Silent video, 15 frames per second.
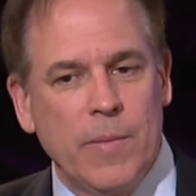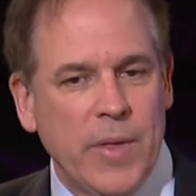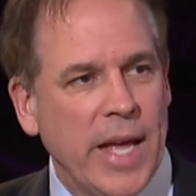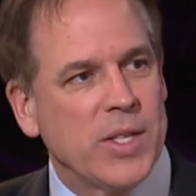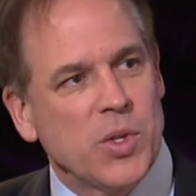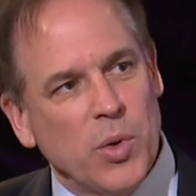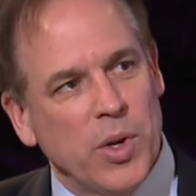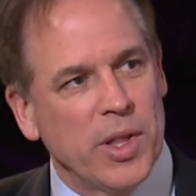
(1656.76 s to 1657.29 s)

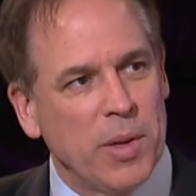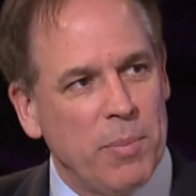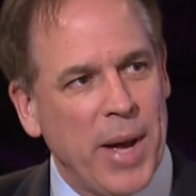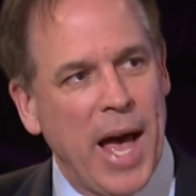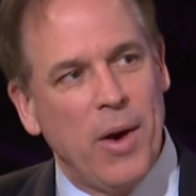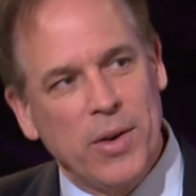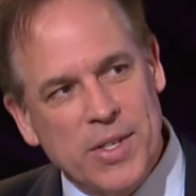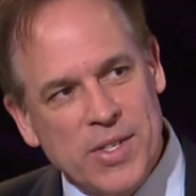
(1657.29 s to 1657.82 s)
that's sort of the
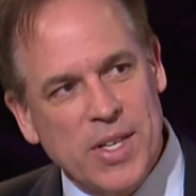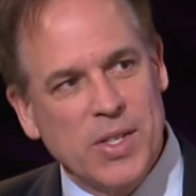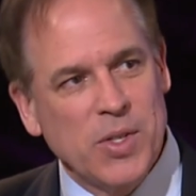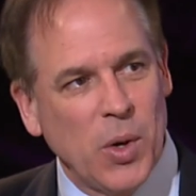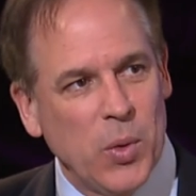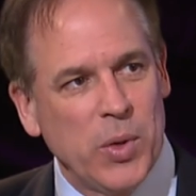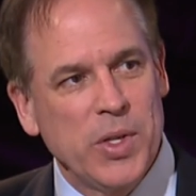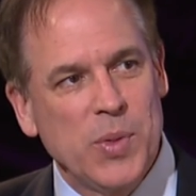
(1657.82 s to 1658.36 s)
balance that's
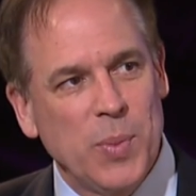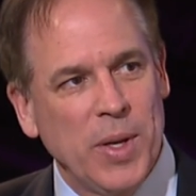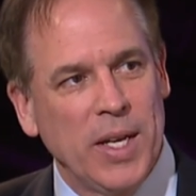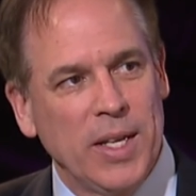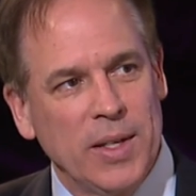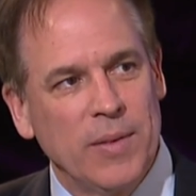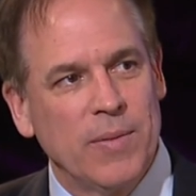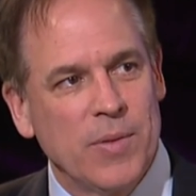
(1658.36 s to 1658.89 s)
always
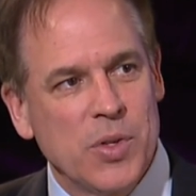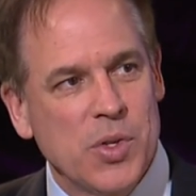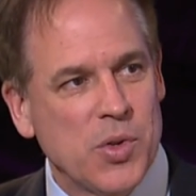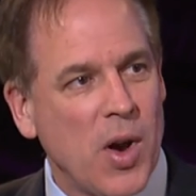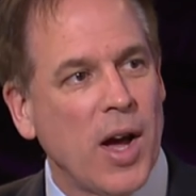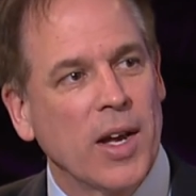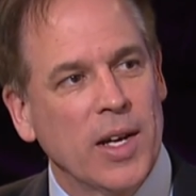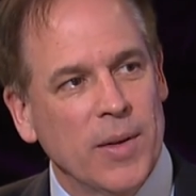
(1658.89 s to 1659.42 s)
being
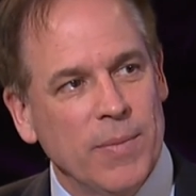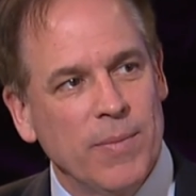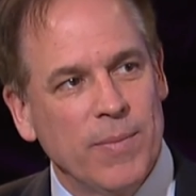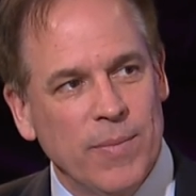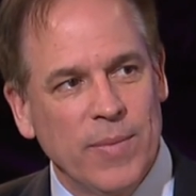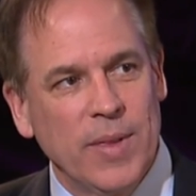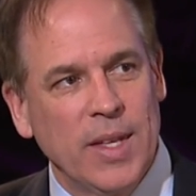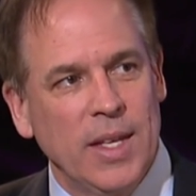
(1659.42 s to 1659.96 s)
struck
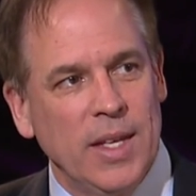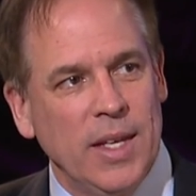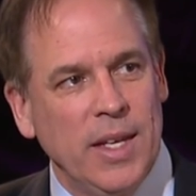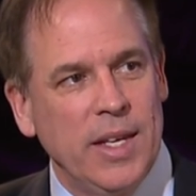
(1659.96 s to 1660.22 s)
mm-hmm.